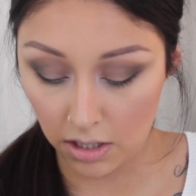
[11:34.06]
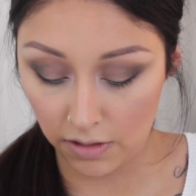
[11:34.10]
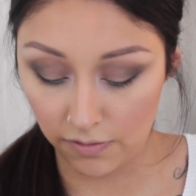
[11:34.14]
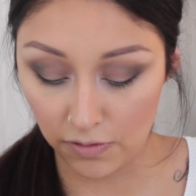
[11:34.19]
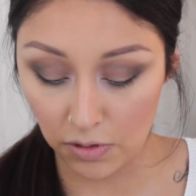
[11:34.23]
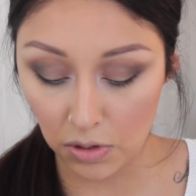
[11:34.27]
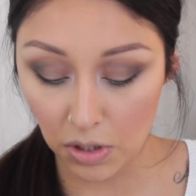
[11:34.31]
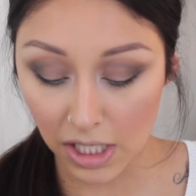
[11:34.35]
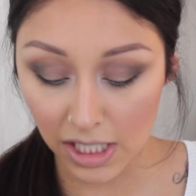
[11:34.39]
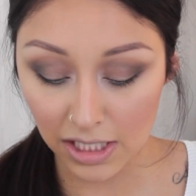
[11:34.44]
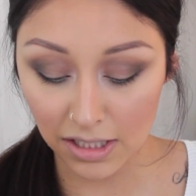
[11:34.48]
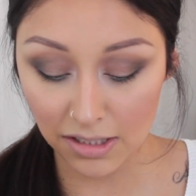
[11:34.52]

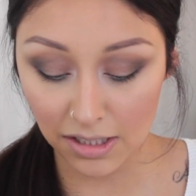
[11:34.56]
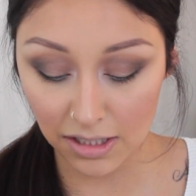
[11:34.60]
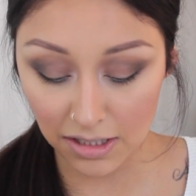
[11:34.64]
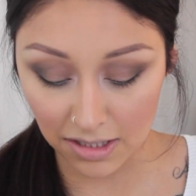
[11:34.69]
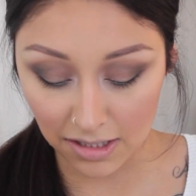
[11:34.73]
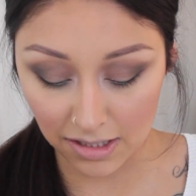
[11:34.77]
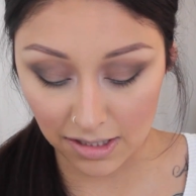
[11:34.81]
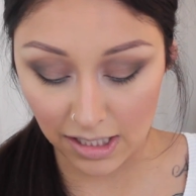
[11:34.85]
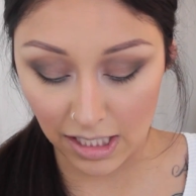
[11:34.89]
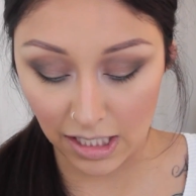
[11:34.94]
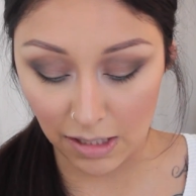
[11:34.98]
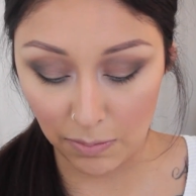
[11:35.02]
if you guys could
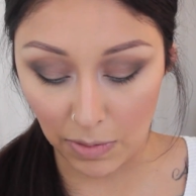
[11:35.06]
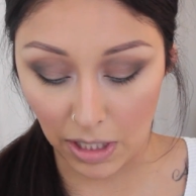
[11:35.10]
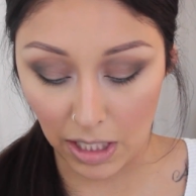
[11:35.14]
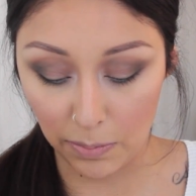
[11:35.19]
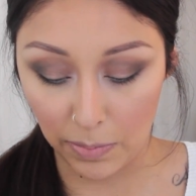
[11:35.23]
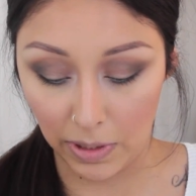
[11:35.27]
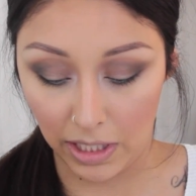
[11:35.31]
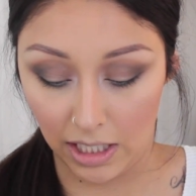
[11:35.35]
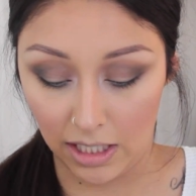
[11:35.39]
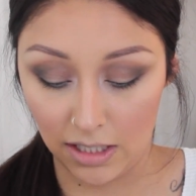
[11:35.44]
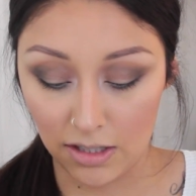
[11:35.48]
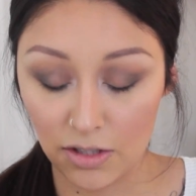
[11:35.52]
see my
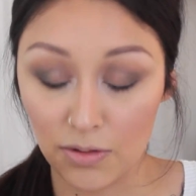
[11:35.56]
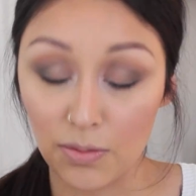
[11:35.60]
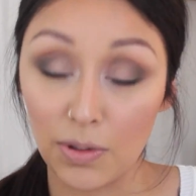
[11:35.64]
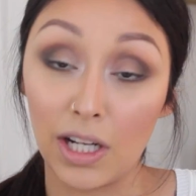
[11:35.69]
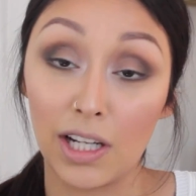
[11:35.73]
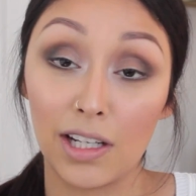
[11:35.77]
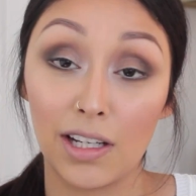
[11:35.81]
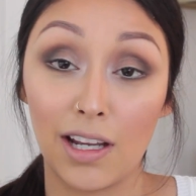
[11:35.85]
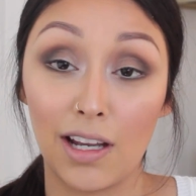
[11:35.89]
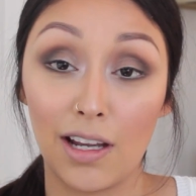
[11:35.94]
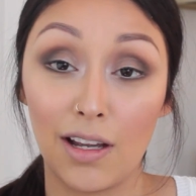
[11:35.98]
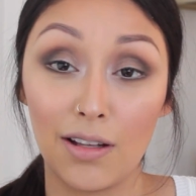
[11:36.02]
pants
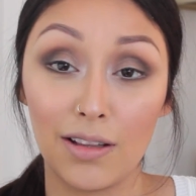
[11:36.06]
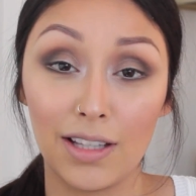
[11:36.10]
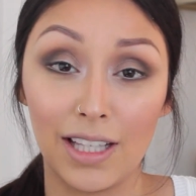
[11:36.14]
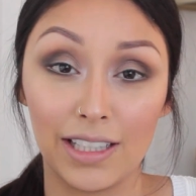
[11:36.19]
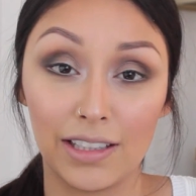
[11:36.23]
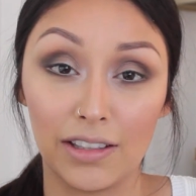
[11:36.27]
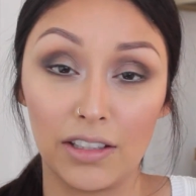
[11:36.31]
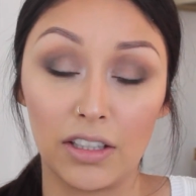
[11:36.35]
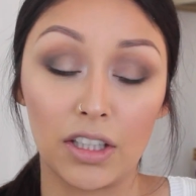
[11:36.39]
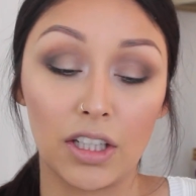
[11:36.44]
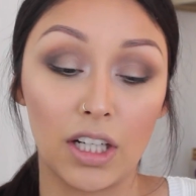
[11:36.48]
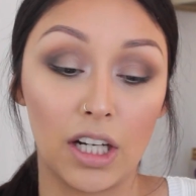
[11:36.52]
right now,
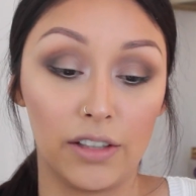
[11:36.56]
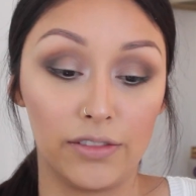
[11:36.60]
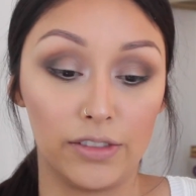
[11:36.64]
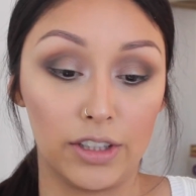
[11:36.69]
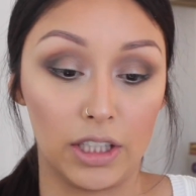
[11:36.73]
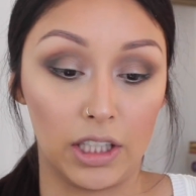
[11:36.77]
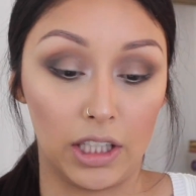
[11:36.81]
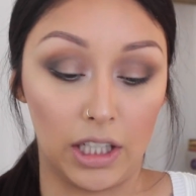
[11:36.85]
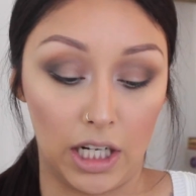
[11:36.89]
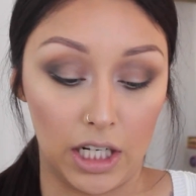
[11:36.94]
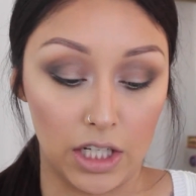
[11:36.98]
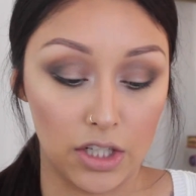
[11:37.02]
like they're
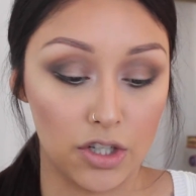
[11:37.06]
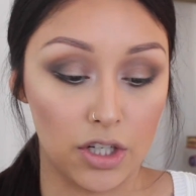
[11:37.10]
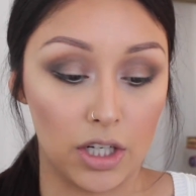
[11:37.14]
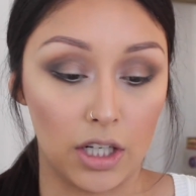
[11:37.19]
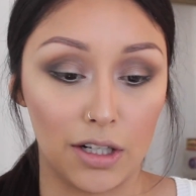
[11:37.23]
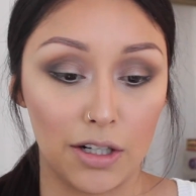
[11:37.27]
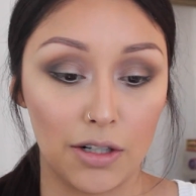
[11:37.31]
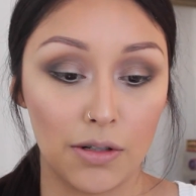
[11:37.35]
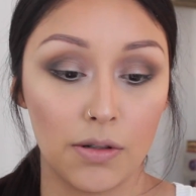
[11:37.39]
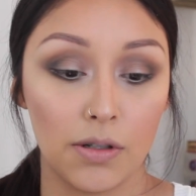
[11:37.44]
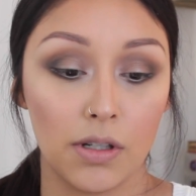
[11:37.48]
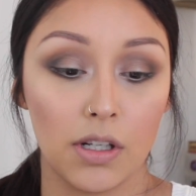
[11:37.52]
covered in
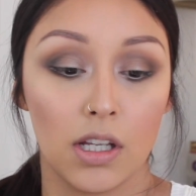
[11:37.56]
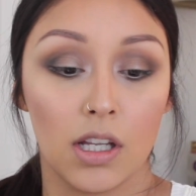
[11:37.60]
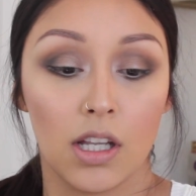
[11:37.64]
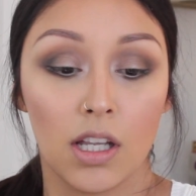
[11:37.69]
eyeshadow.